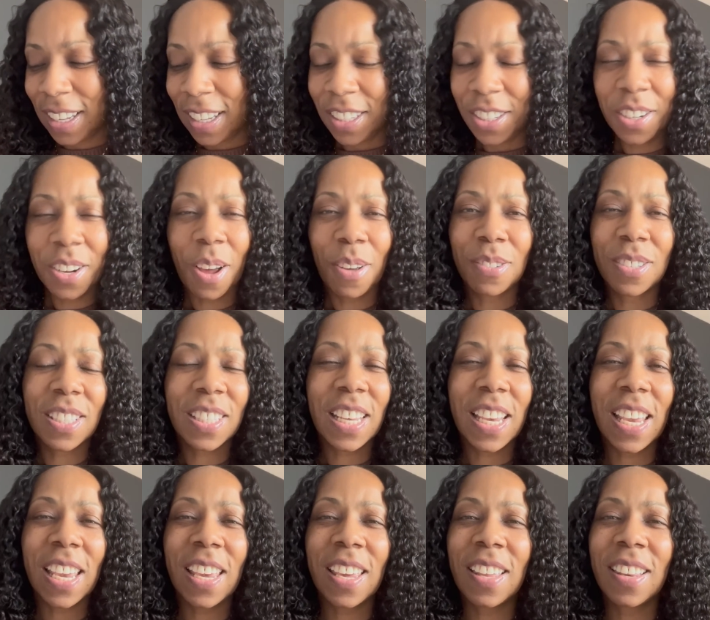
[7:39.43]
You don't
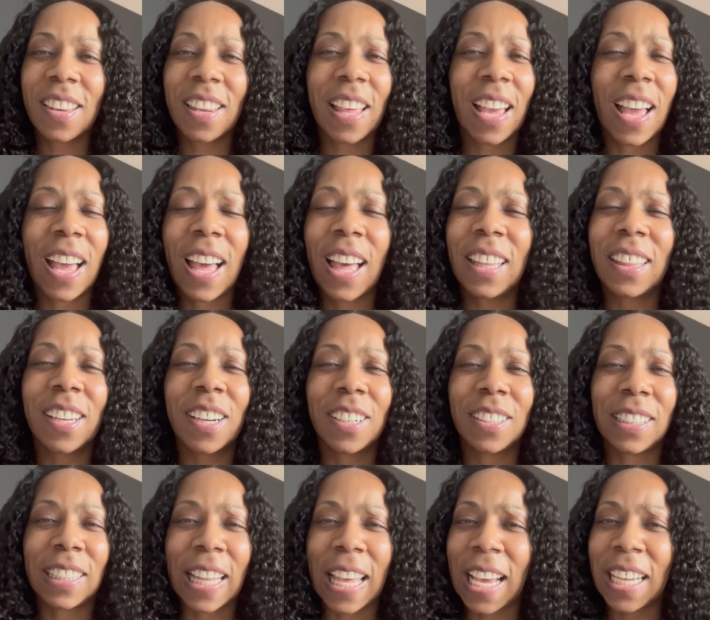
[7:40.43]
see the other
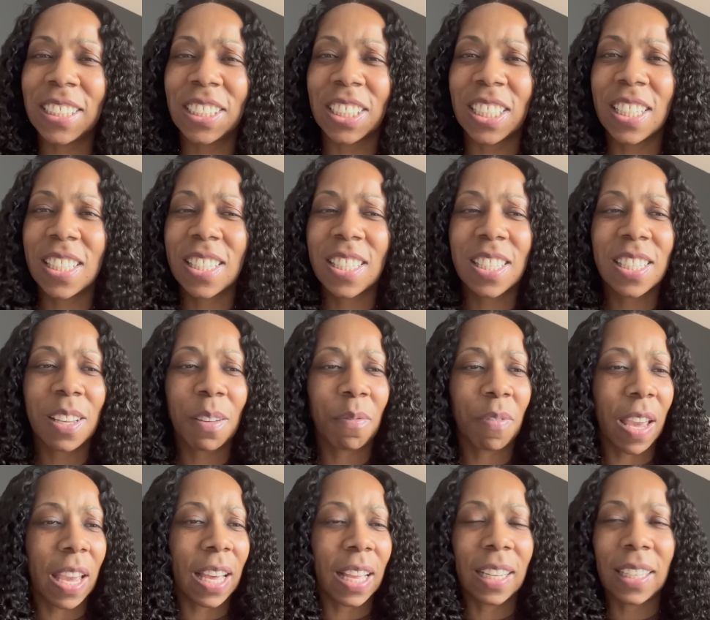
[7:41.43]
legends
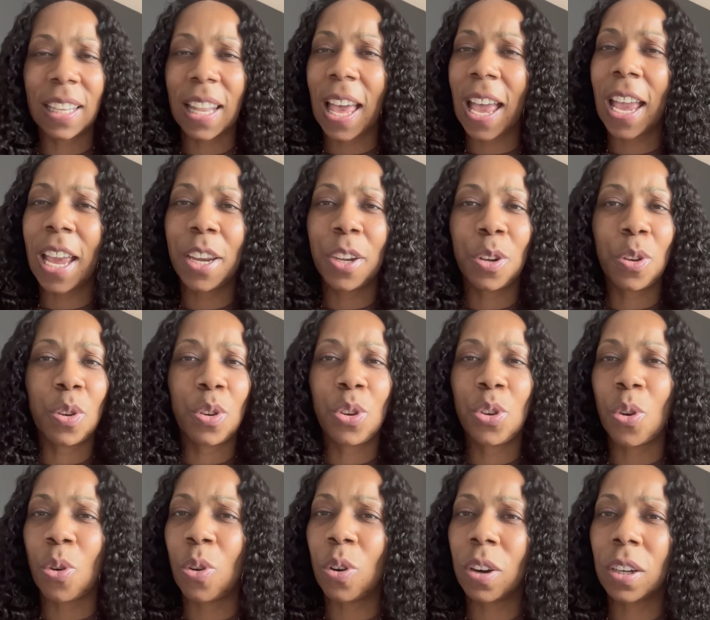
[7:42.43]
of LA, New
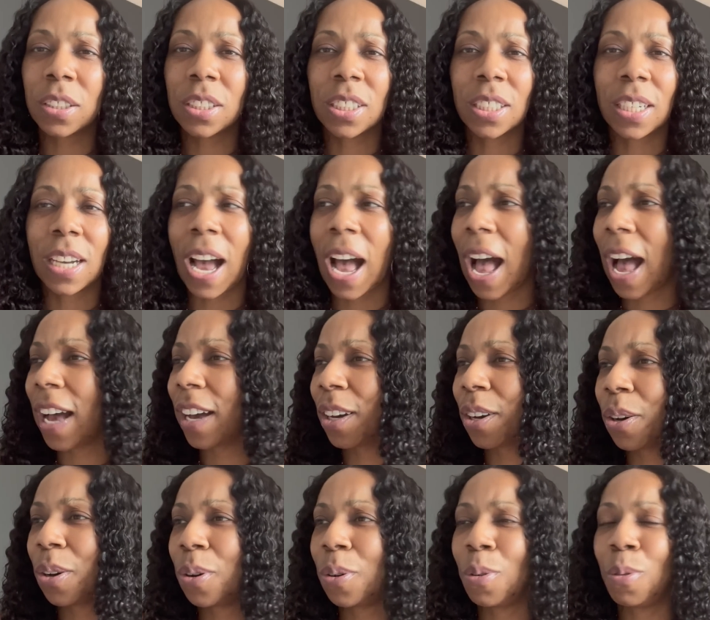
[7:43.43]
York,
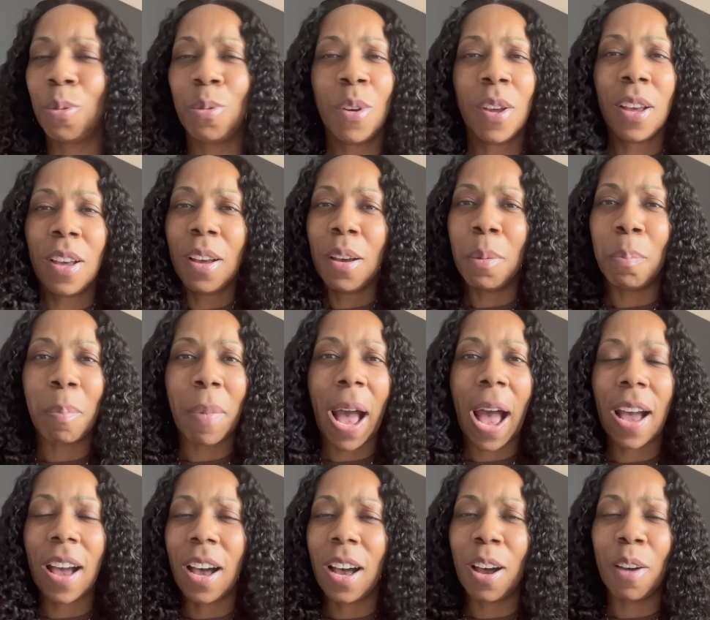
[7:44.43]
Chicago,
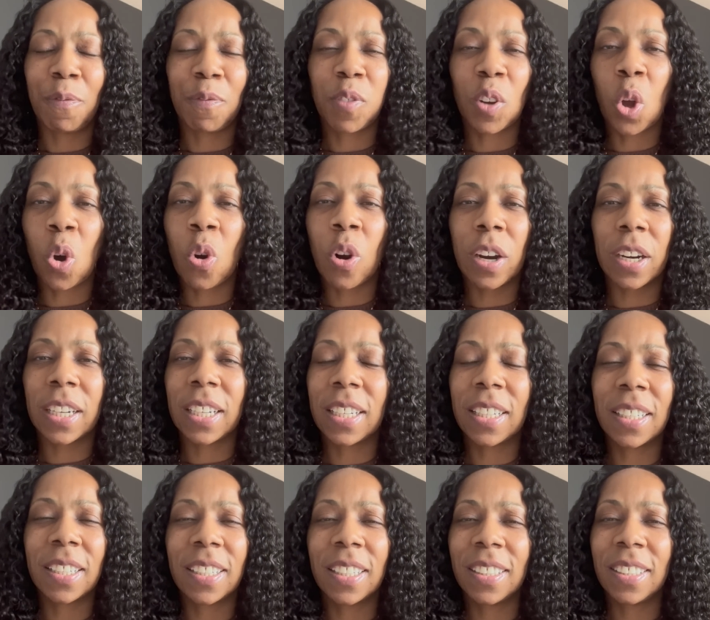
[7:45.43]
my, uh,
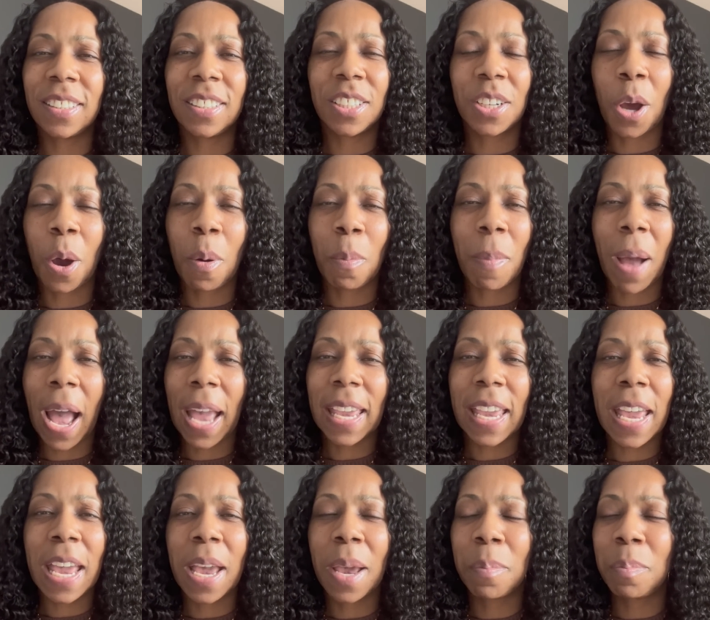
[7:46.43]
Florida, you know,
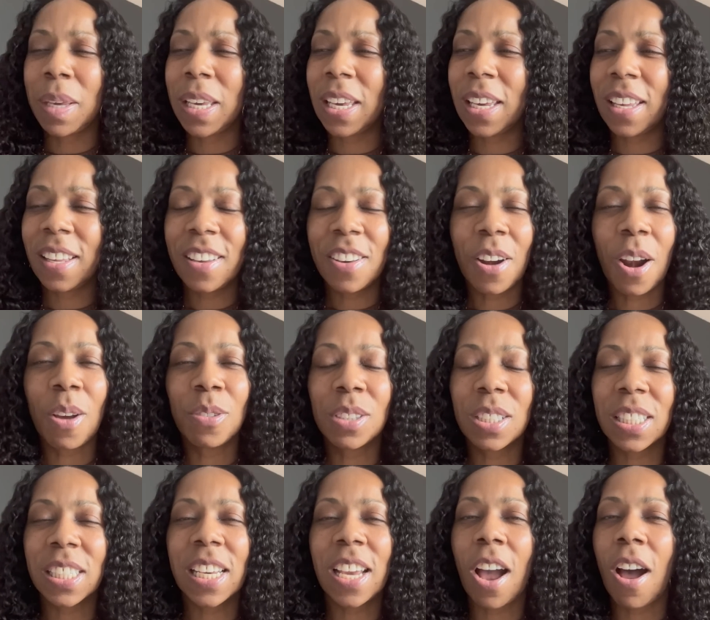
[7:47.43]
Miami. You don't
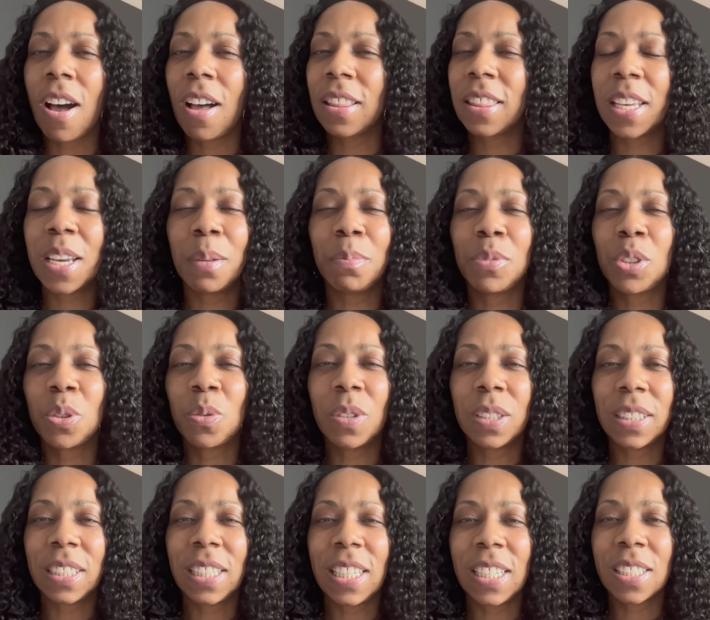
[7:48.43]
see all them
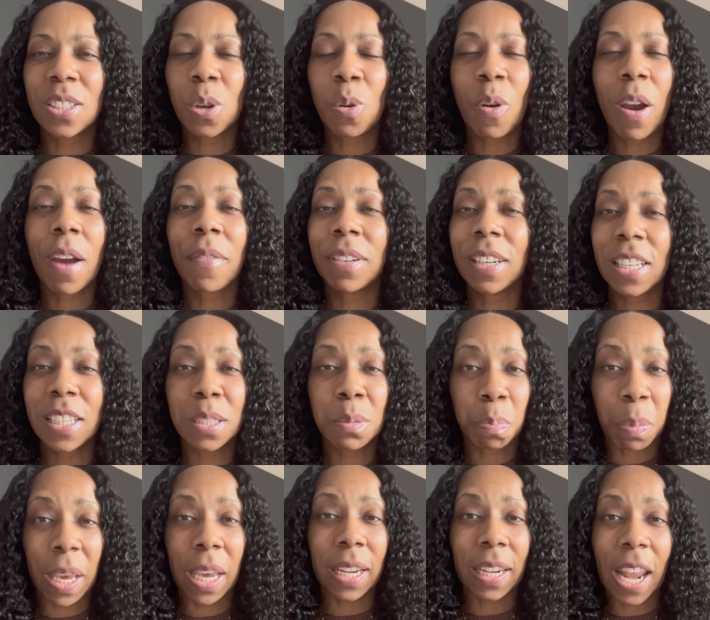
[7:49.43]
doing these, whoever these
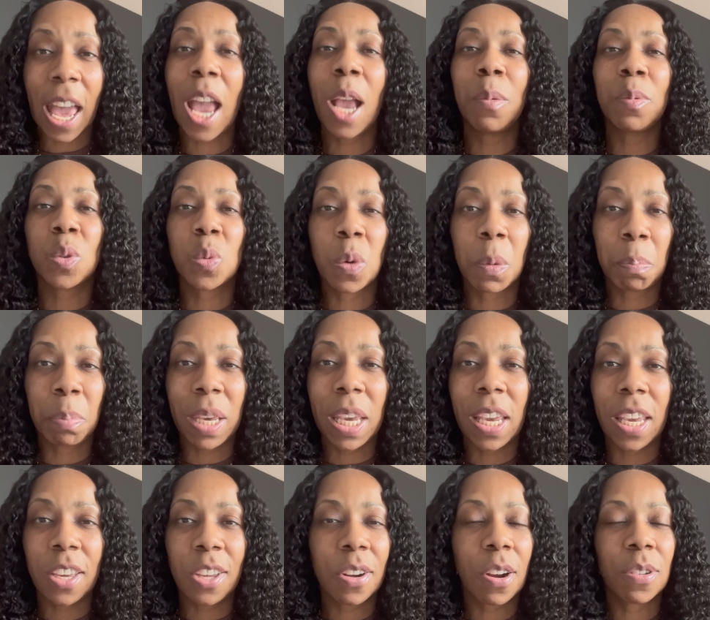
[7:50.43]
big names would
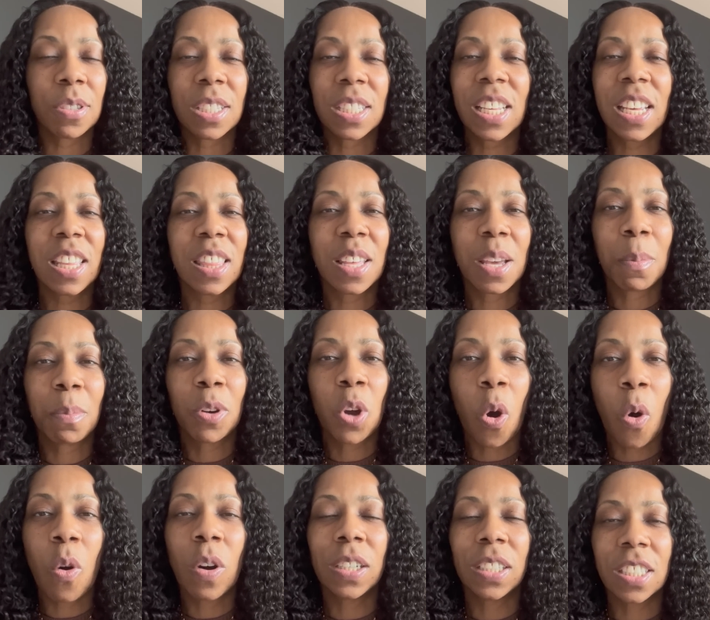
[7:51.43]
be. You don't see them
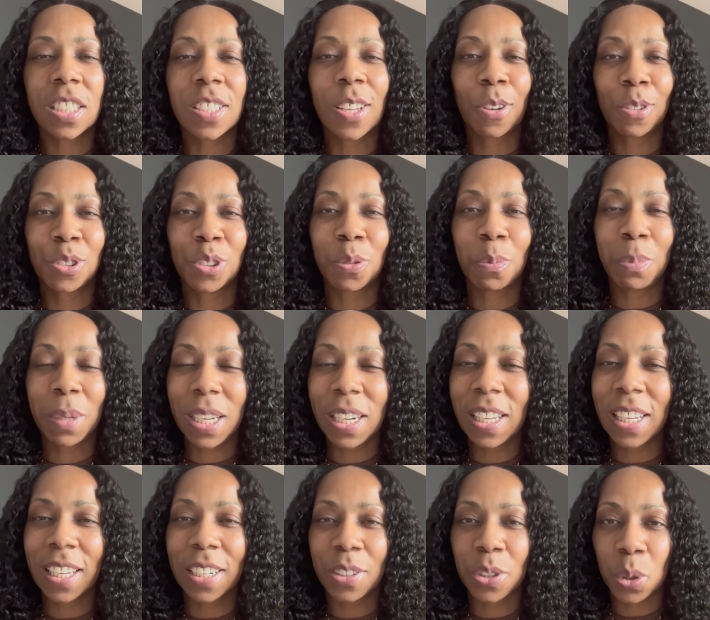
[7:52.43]
going to social
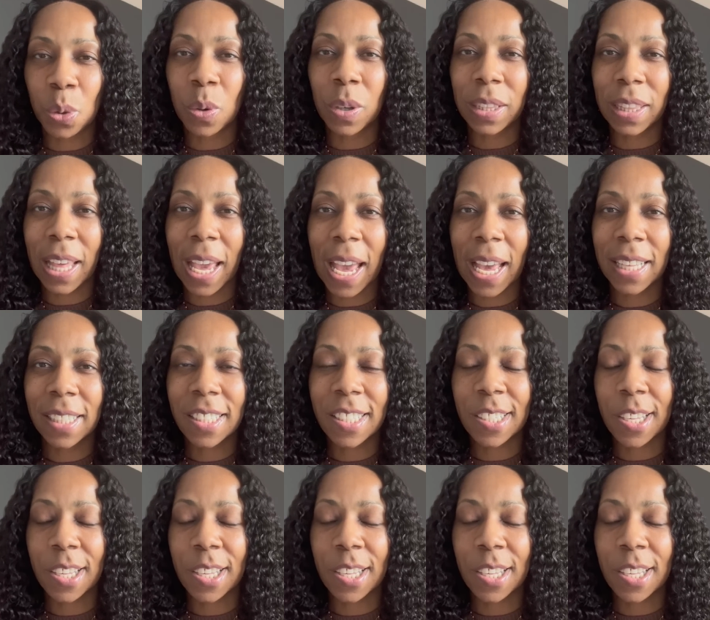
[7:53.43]
media and doing that.